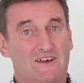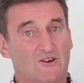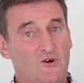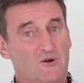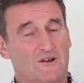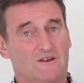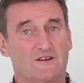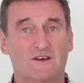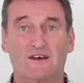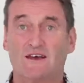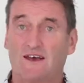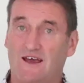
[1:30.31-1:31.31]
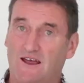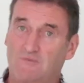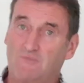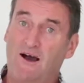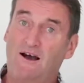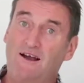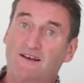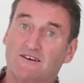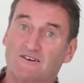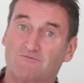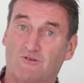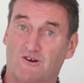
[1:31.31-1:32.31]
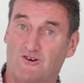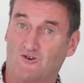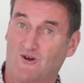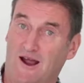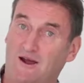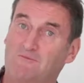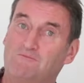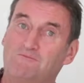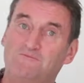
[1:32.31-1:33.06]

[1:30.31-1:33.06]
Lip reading: Call it a pilot program.